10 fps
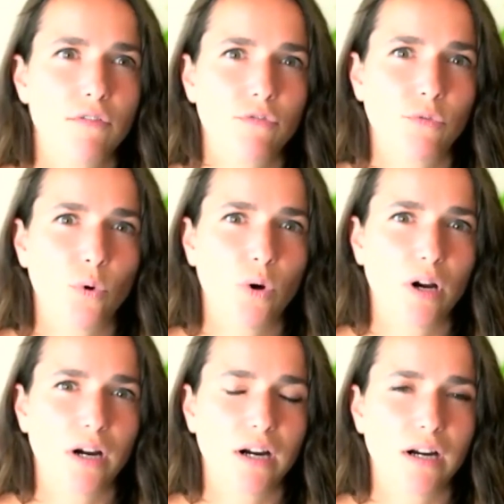
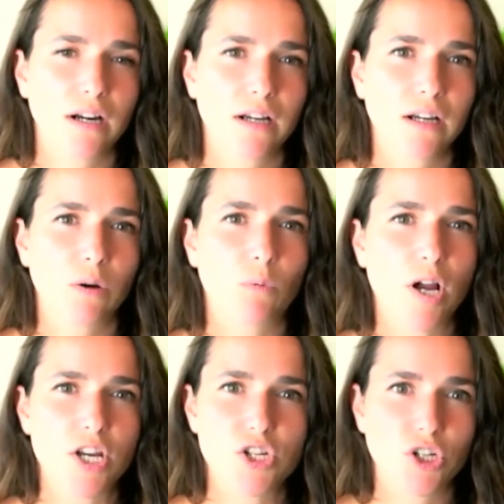for
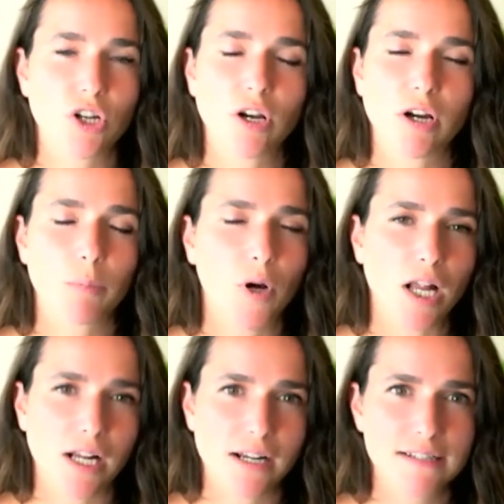white sugar
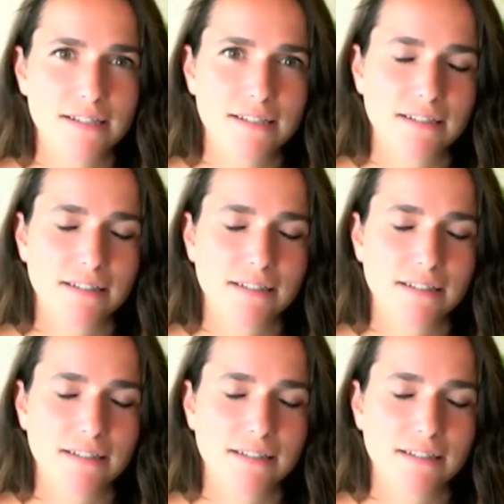products